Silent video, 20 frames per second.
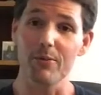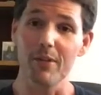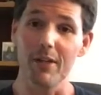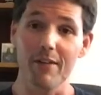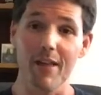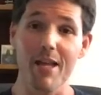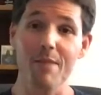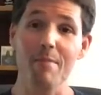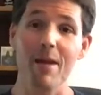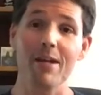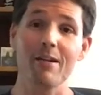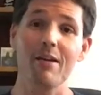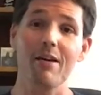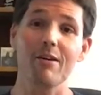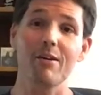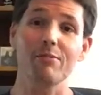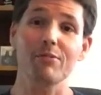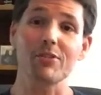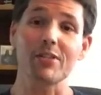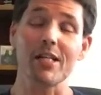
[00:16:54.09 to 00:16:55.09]
Now, they may
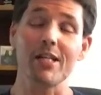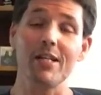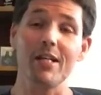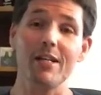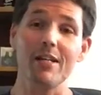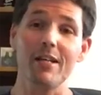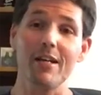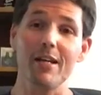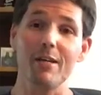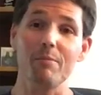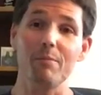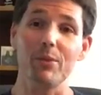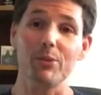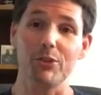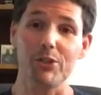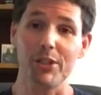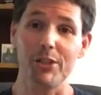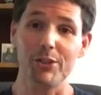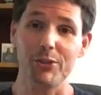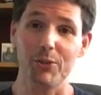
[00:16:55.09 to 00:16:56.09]
not have seen it yet, but
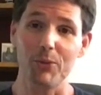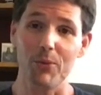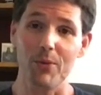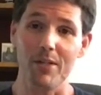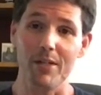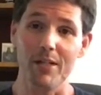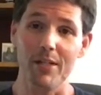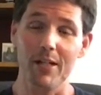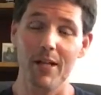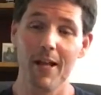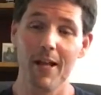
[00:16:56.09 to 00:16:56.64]
she sure did.